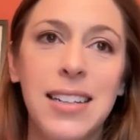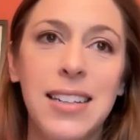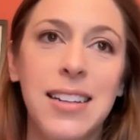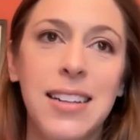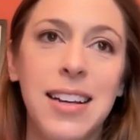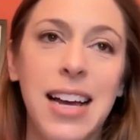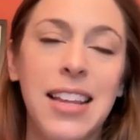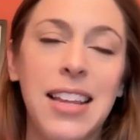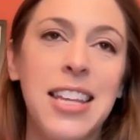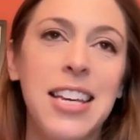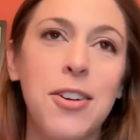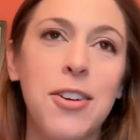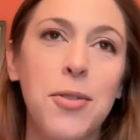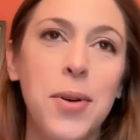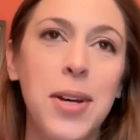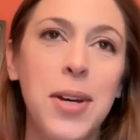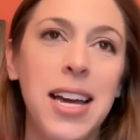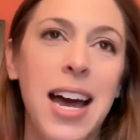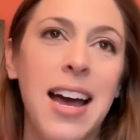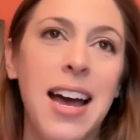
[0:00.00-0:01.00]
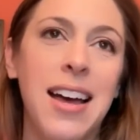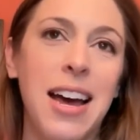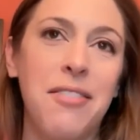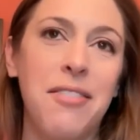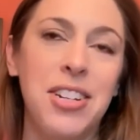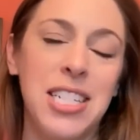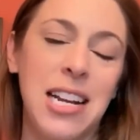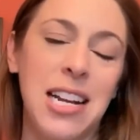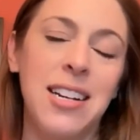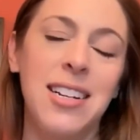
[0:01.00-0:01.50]
I think we have
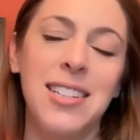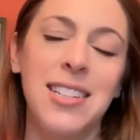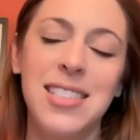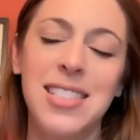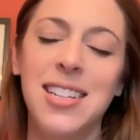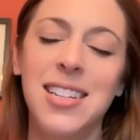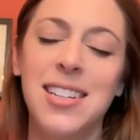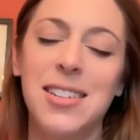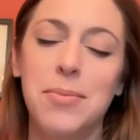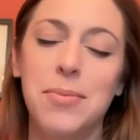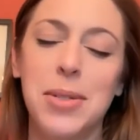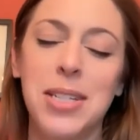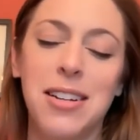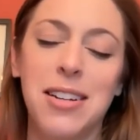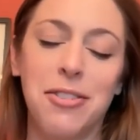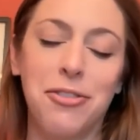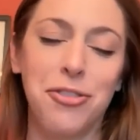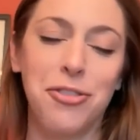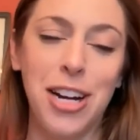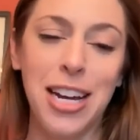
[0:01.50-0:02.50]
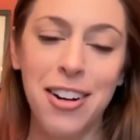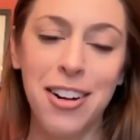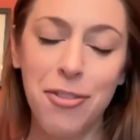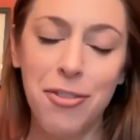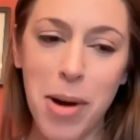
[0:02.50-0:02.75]
a tendency to be afraid of